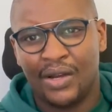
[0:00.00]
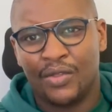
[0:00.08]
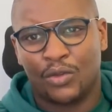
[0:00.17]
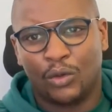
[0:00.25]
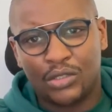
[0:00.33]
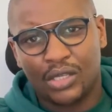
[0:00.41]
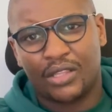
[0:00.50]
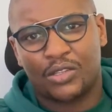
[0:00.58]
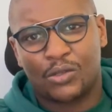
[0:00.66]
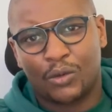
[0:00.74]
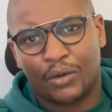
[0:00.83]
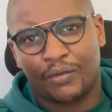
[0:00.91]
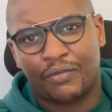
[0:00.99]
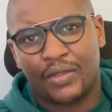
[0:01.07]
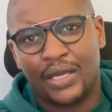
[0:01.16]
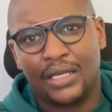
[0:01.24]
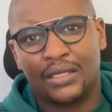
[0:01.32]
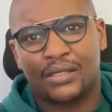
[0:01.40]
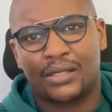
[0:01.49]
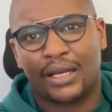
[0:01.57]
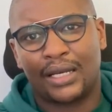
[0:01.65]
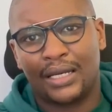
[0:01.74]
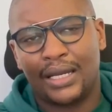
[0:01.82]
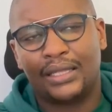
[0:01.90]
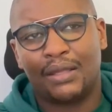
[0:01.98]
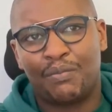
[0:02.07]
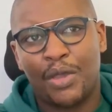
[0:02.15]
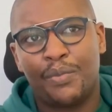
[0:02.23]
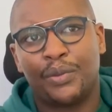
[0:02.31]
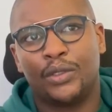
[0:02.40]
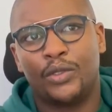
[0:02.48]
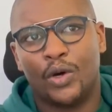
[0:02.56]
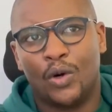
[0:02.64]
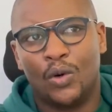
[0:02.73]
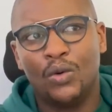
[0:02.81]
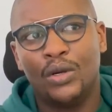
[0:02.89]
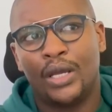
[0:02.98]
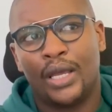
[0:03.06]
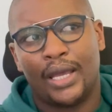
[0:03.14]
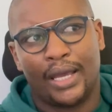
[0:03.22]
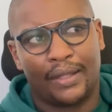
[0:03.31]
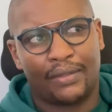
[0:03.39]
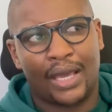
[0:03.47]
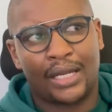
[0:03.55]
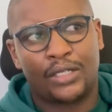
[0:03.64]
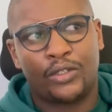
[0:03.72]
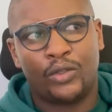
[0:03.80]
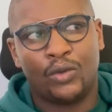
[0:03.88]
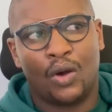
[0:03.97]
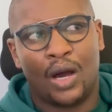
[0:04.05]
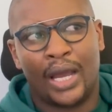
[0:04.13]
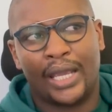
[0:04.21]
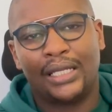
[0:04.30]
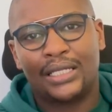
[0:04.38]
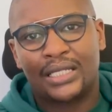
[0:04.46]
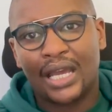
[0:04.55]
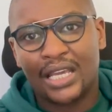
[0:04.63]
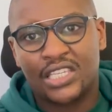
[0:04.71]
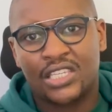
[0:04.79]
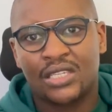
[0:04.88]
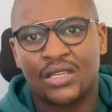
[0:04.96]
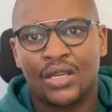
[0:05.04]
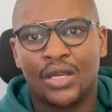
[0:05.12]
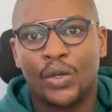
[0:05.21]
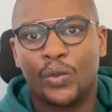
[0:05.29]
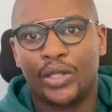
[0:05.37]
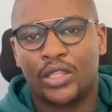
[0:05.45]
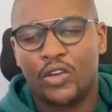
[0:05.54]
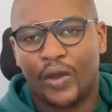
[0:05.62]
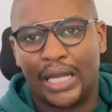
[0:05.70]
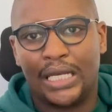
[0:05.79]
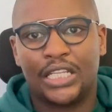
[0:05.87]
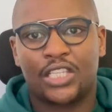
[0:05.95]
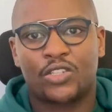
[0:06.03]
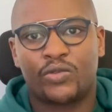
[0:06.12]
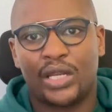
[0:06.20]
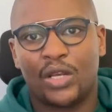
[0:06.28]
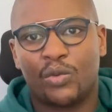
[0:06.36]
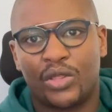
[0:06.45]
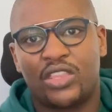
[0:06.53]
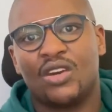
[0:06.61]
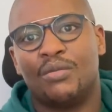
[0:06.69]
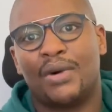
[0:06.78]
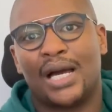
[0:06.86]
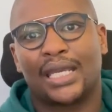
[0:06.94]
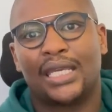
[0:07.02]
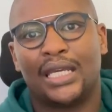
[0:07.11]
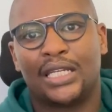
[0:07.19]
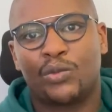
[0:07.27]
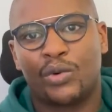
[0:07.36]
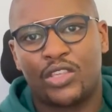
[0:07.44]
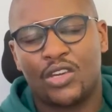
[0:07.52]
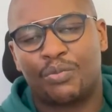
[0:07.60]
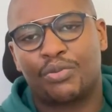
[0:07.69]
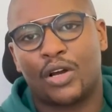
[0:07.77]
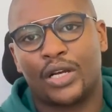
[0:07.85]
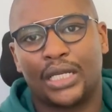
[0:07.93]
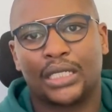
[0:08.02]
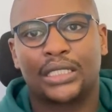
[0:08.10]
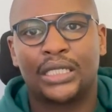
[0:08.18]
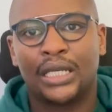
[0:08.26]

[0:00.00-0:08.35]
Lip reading: Those are the sort of things that let the people know that you are in touch with your industry, with your market, with your product,